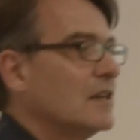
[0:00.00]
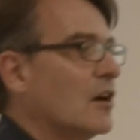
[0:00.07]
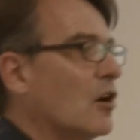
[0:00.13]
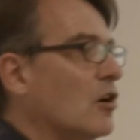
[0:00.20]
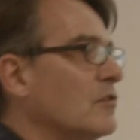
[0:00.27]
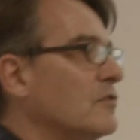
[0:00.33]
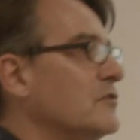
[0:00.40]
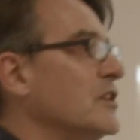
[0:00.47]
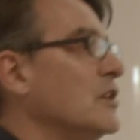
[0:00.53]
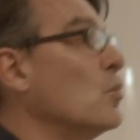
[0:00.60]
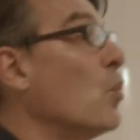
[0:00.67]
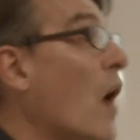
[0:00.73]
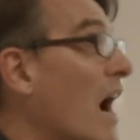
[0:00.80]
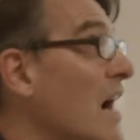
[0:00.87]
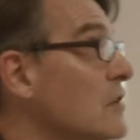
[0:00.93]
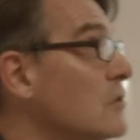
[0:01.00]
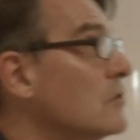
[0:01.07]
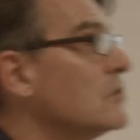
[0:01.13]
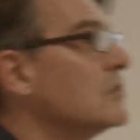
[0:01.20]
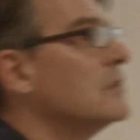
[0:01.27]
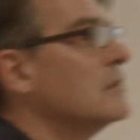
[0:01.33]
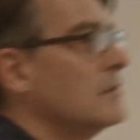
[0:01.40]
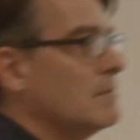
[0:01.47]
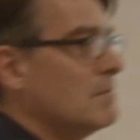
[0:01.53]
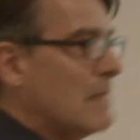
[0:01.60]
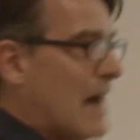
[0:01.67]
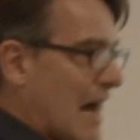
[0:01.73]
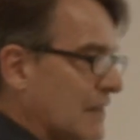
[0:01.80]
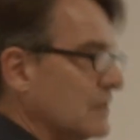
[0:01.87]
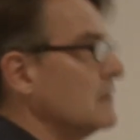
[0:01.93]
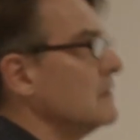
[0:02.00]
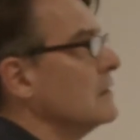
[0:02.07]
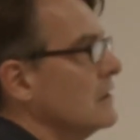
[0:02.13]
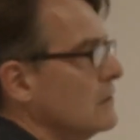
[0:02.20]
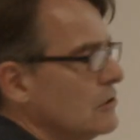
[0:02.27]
of the wild man.